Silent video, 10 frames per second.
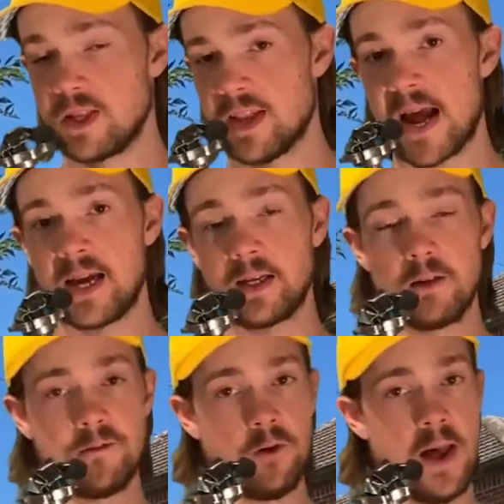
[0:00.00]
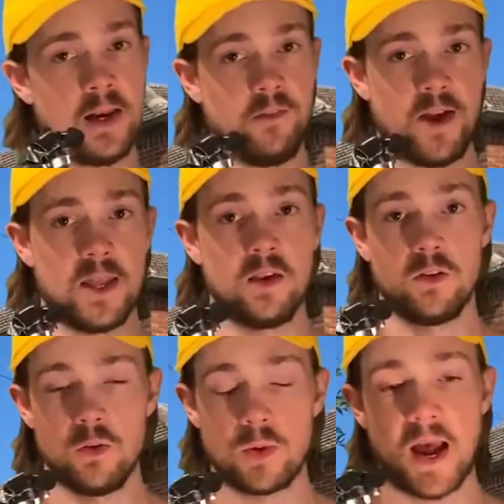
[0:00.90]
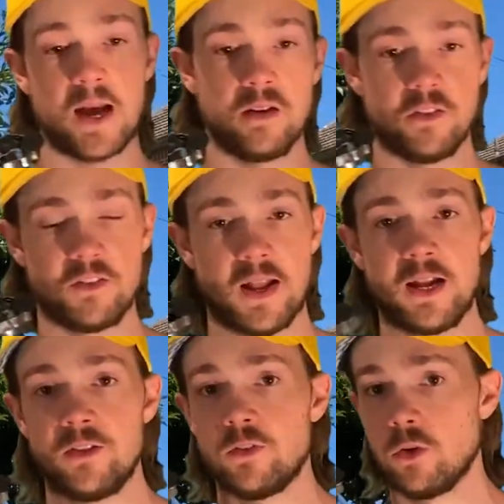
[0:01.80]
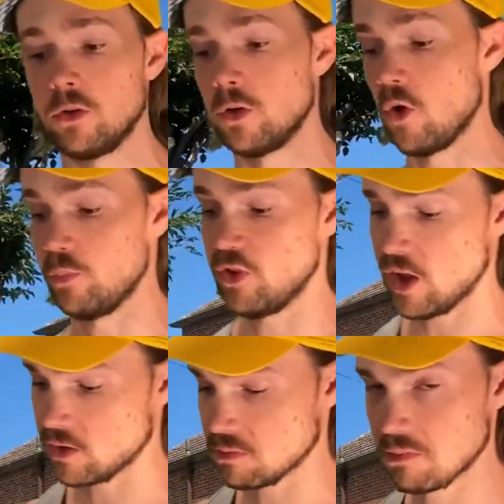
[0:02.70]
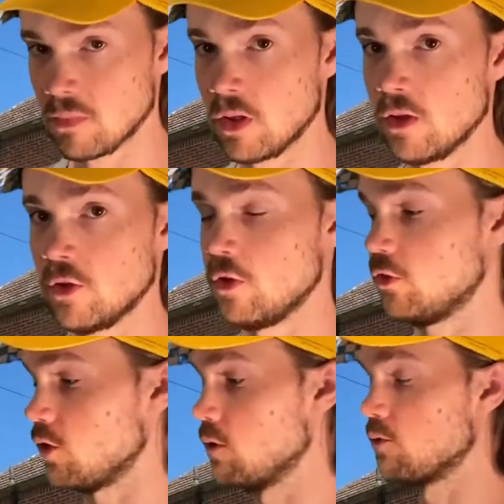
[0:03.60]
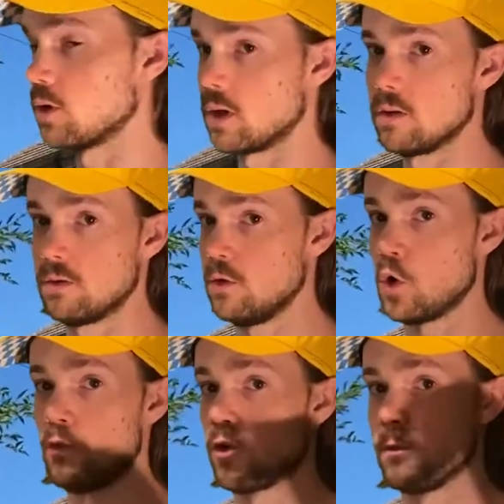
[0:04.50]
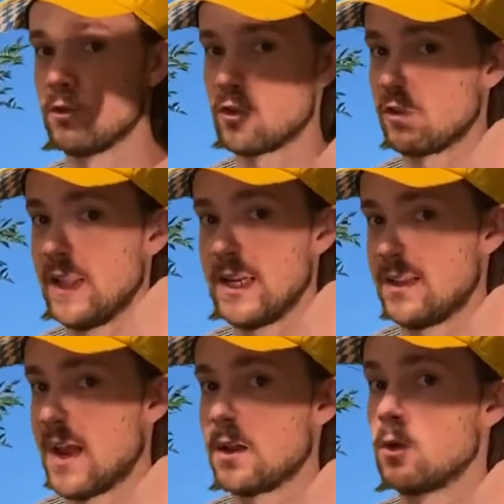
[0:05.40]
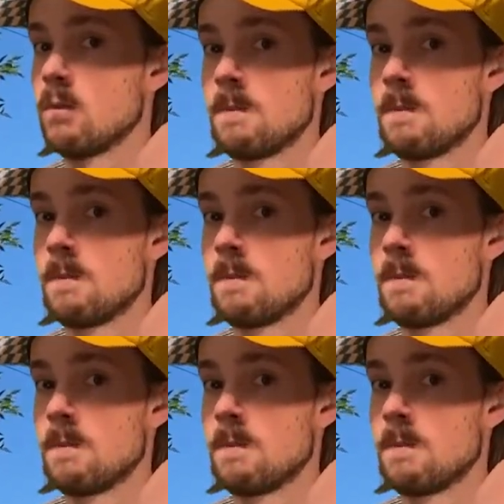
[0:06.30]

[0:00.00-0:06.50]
dangling foot elevated, you can stand on an object, so you've got room to just let it dangle,